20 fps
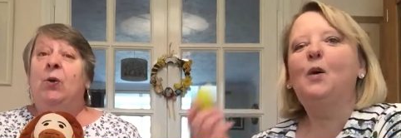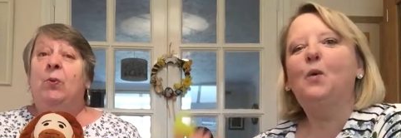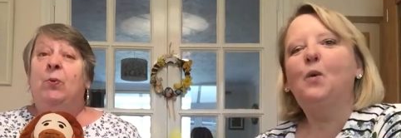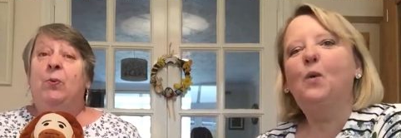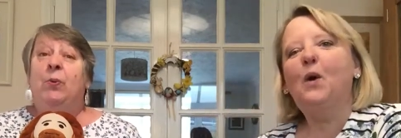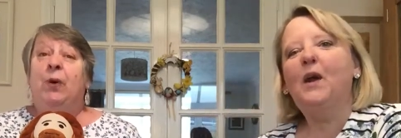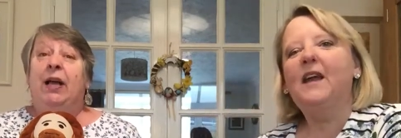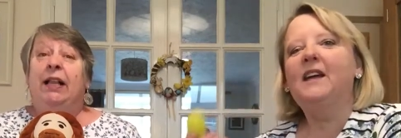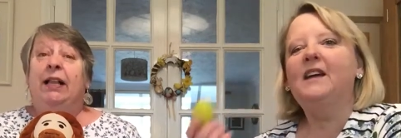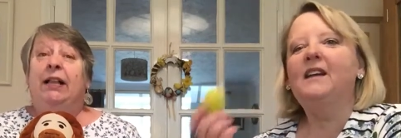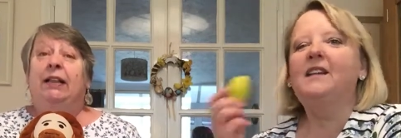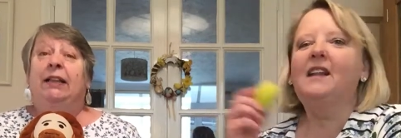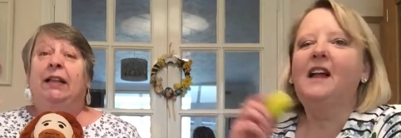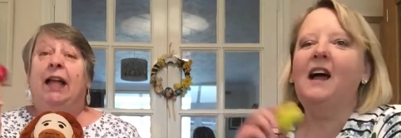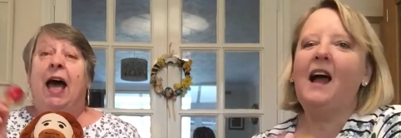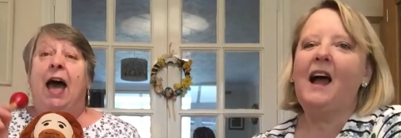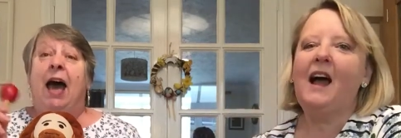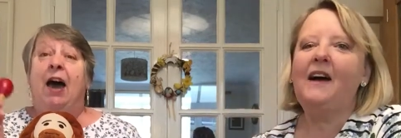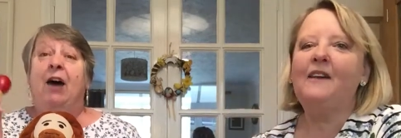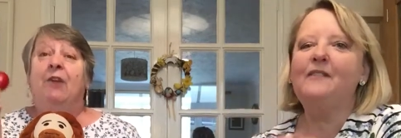Speaker 1: We'll
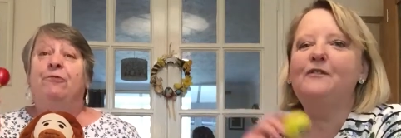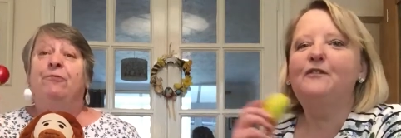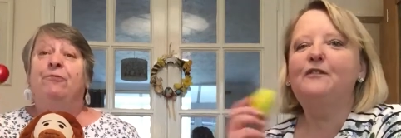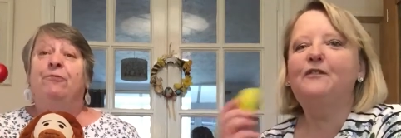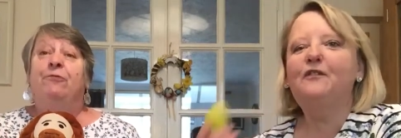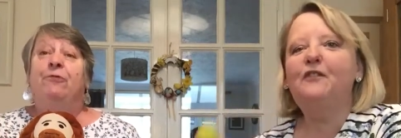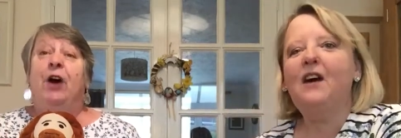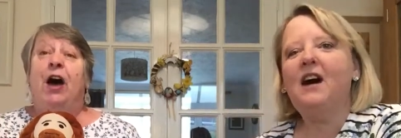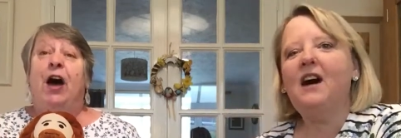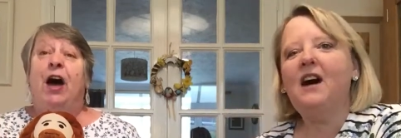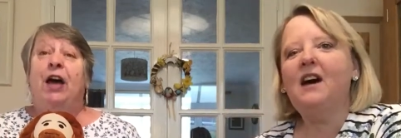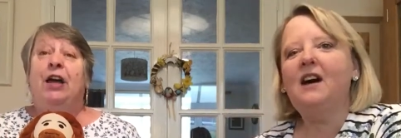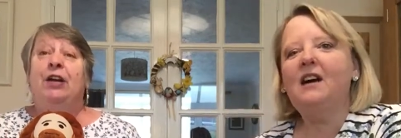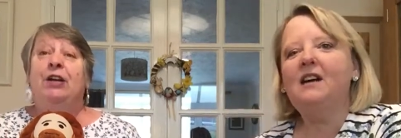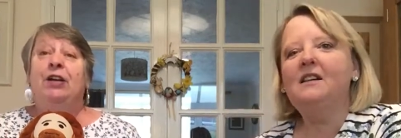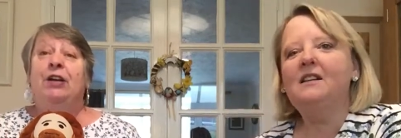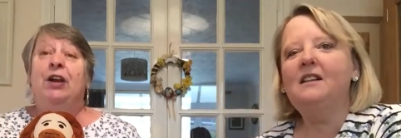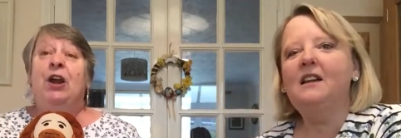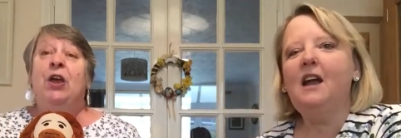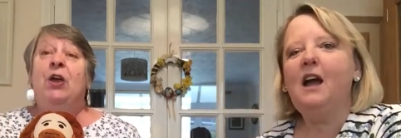have
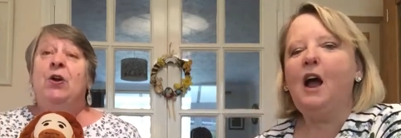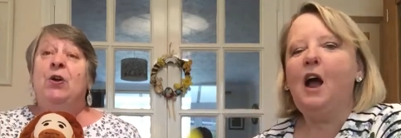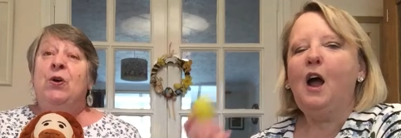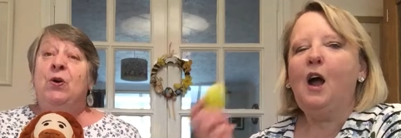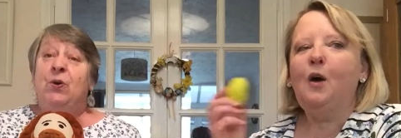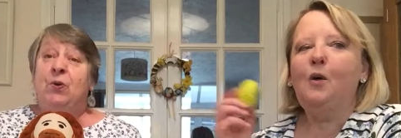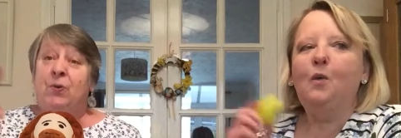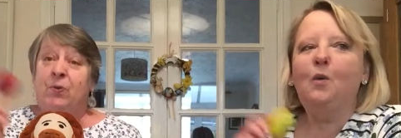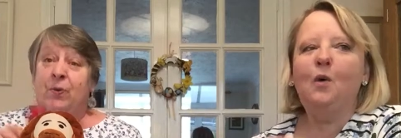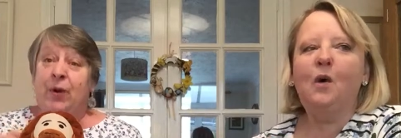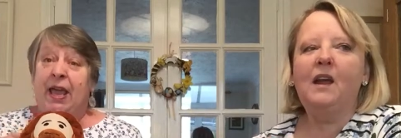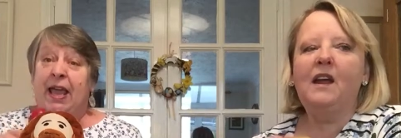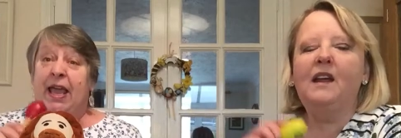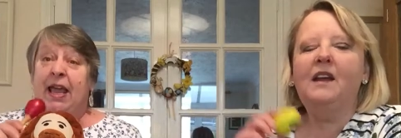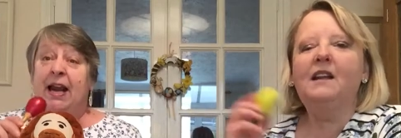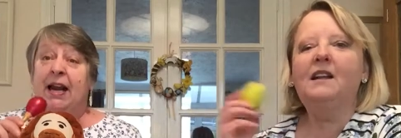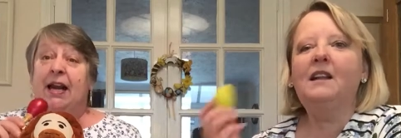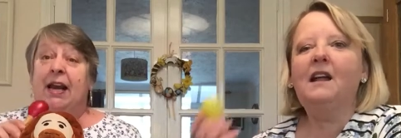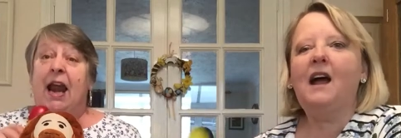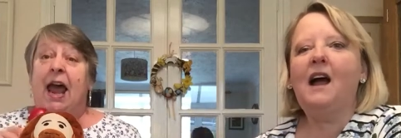fun,
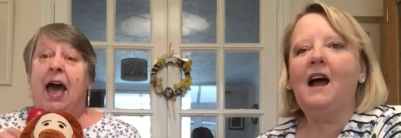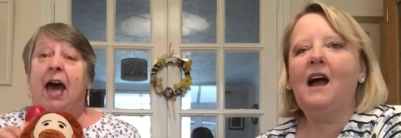we'll